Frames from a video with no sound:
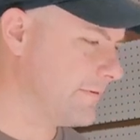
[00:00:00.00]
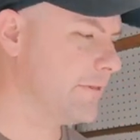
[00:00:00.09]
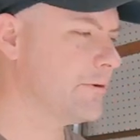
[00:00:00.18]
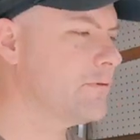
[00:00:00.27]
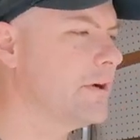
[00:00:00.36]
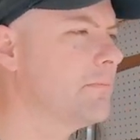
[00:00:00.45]
the,
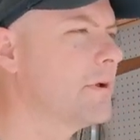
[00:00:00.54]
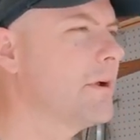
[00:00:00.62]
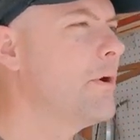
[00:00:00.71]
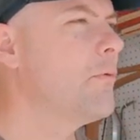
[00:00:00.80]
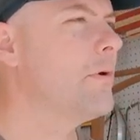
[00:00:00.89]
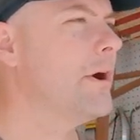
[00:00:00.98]
the, trim
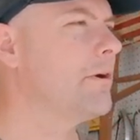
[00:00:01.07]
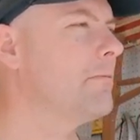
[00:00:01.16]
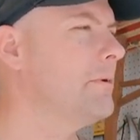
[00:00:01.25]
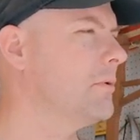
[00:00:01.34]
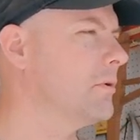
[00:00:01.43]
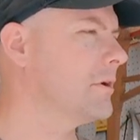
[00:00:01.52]
router
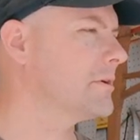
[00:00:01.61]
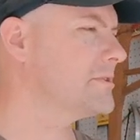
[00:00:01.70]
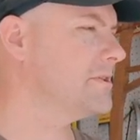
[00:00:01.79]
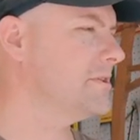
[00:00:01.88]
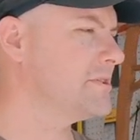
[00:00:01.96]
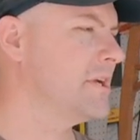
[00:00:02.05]
bit works
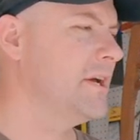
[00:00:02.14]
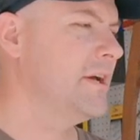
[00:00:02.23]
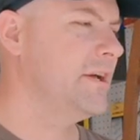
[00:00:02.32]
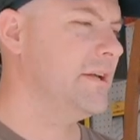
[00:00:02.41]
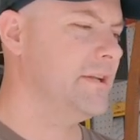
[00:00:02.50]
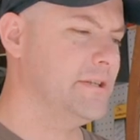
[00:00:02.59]
is,
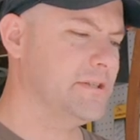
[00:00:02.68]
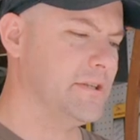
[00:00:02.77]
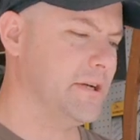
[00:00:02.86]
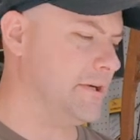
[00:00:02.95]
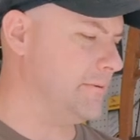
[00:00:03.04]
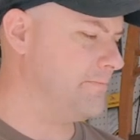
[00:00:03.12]
is
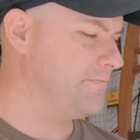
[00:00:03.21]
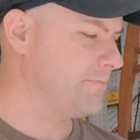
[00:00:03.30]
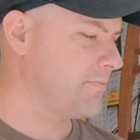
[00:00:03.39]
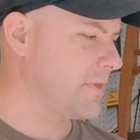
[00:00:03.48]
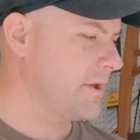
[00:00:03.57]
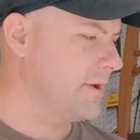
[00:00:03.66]
um,
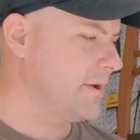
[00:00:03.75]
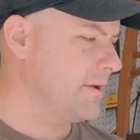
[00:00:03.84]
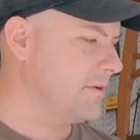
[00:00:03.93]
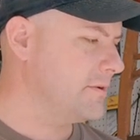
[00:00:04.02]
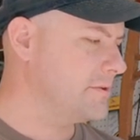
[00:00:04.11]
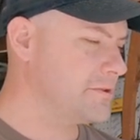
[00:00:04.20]

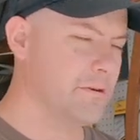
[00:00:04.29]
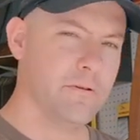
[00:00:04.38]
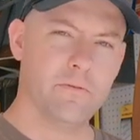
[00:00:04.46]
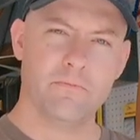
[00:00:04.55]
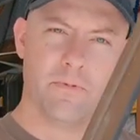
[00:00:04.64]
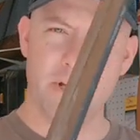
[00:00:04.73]
so
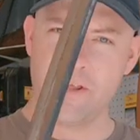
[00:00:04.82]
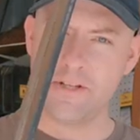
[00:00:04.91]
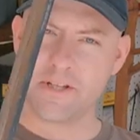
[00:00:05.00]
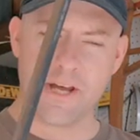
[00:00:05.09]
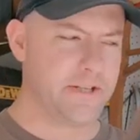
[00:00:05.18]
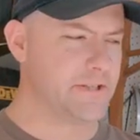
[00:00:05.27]
in
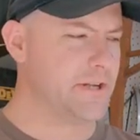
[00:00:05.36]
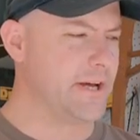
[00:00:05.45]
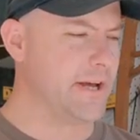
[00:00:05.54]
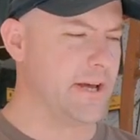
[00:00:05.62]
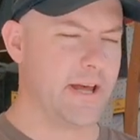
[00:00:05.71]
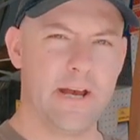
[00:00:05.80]
this case,
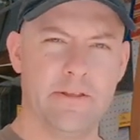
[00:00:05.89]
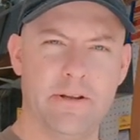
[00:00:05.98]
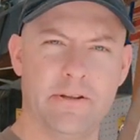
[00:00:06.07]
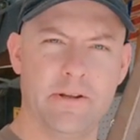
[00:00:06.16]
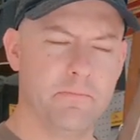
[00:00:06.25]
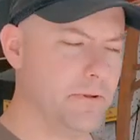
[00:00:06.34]
I had the
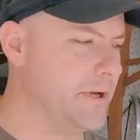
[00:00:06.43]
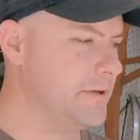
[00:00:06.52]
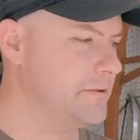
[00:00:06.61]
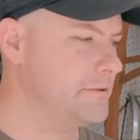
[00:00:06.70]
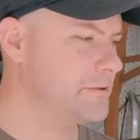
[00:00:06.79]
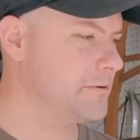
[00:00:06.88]
template
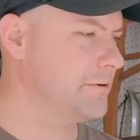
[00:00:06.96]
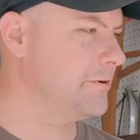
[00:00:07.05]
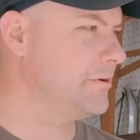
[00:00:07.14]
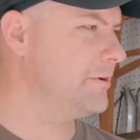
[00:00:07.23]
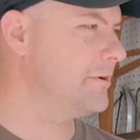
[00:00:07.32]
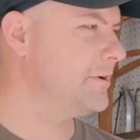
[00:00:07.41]

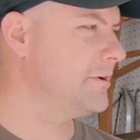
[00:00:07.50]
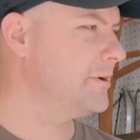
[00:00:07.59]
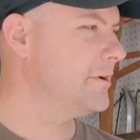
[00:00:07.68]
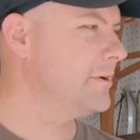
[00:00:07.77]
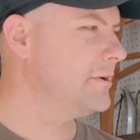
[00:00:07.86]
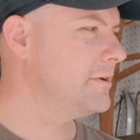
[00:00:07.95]
screwed
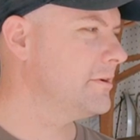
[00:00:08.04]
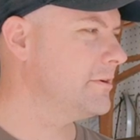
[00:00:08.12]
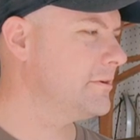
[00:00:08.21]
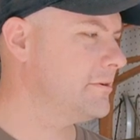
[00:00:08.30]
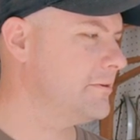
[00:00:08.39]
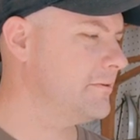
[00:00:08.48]

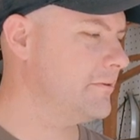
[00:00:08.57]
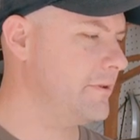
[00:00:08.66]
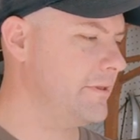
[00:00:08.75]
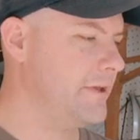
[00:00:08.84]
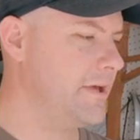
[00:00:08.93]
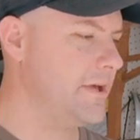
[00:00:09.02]
to
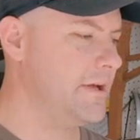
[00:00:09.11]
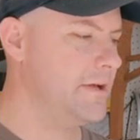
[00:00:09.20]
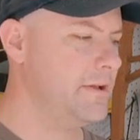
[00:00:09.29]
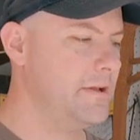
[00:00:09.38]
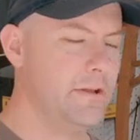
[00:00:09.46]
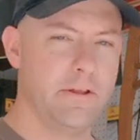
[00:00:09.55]
the,
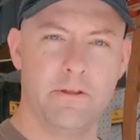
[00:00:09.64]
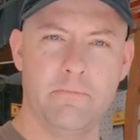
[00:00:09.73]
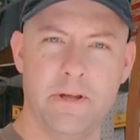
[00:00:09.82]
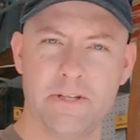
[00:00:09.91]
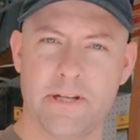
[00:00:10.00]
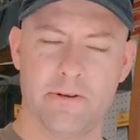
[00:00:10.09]
the
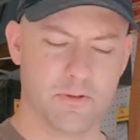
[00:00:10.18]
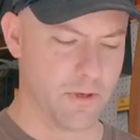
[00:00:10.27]
piece I was